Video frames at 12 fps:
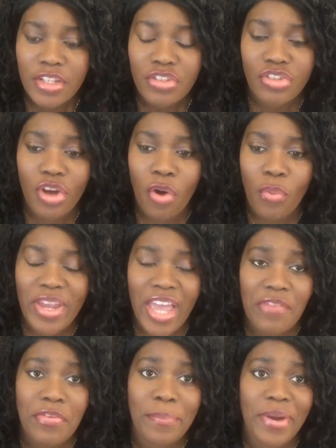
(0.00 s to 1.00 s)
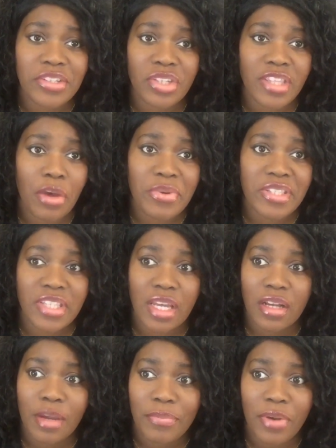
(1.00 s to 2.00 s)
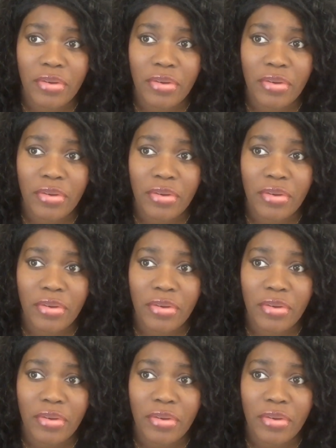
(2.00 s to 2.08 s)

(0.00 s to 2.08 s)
So we have a budget that we set up.